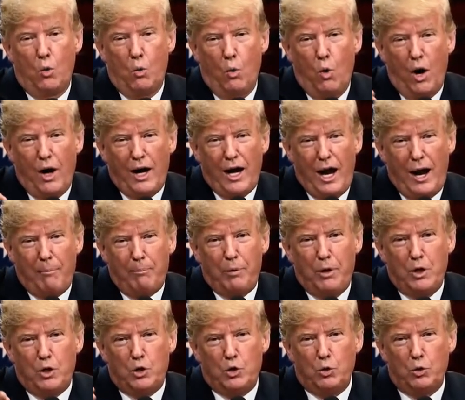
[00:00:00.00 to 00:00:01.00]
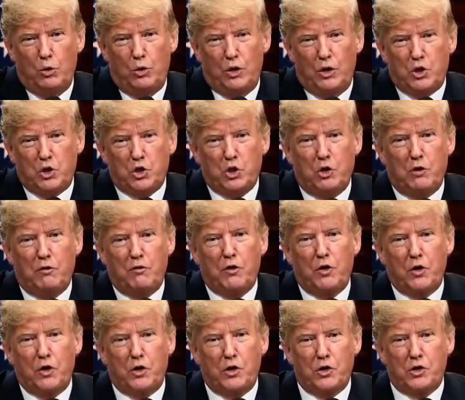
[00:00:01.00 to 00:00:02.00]
What happened to the
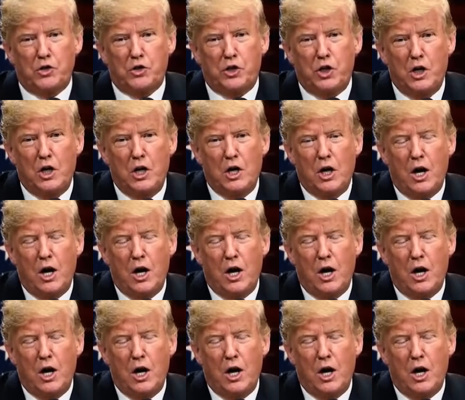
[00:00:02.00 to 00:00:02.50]
servers